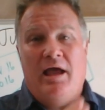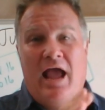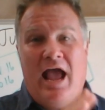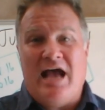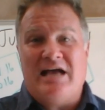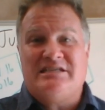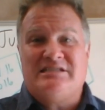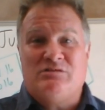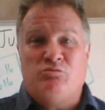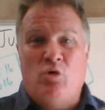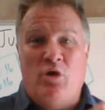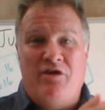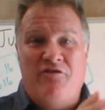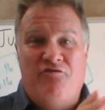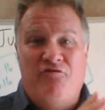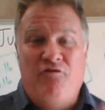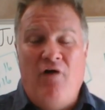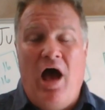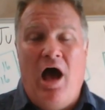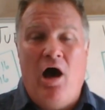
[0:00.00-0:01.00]
as we
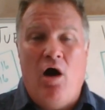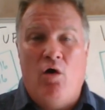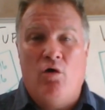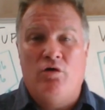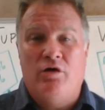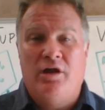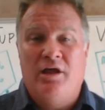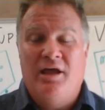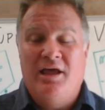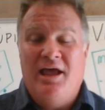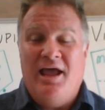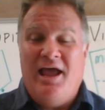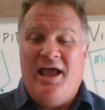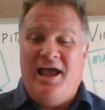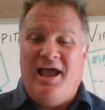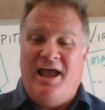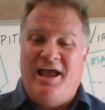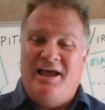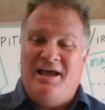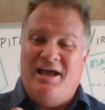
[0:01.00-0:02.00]
found,
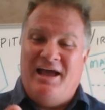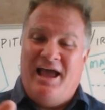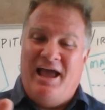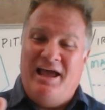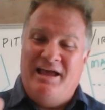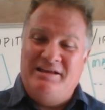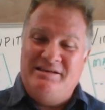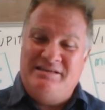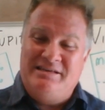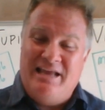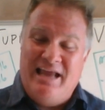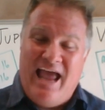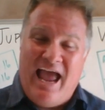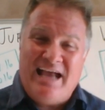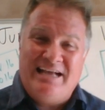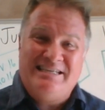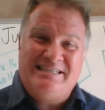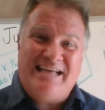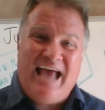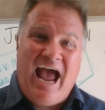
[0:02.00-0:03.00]
a
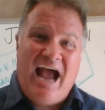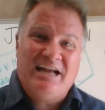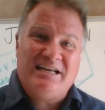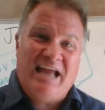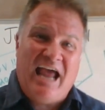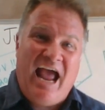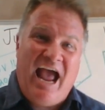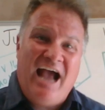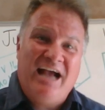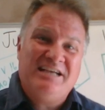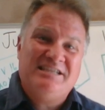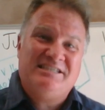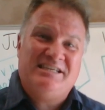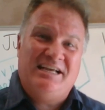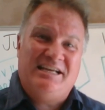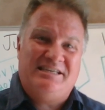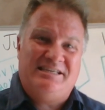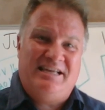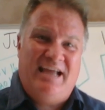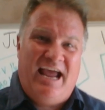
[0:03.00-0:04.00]
exact
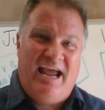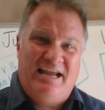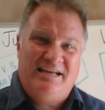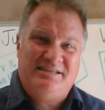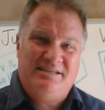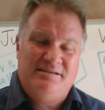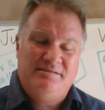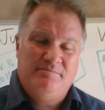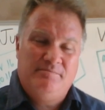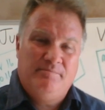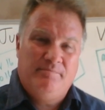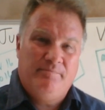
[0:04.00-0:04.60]
exit date